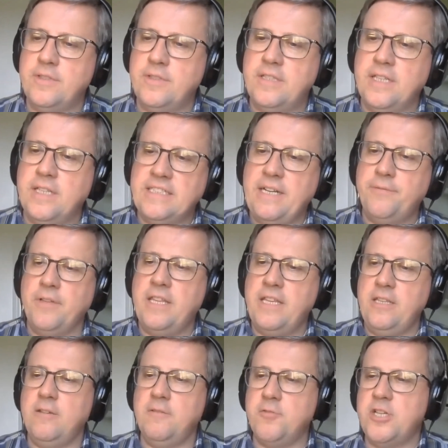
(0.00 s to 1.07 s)
Does
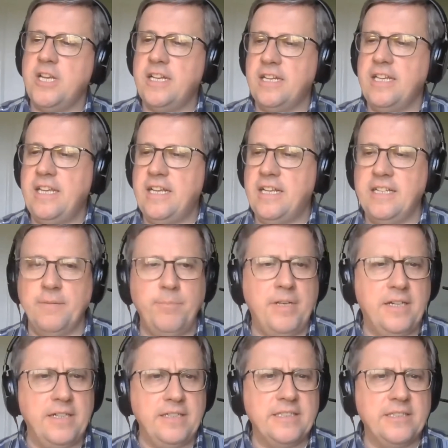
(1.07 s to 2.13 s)
everything you've shared legally
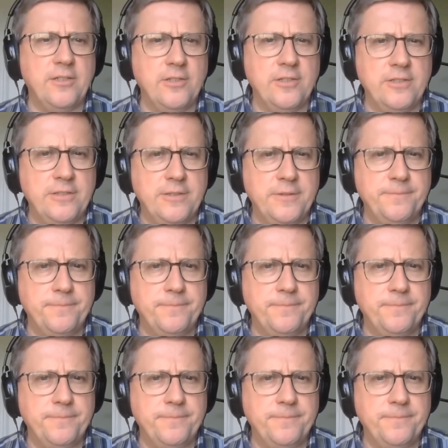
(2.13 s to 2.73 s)
apply in Scotland?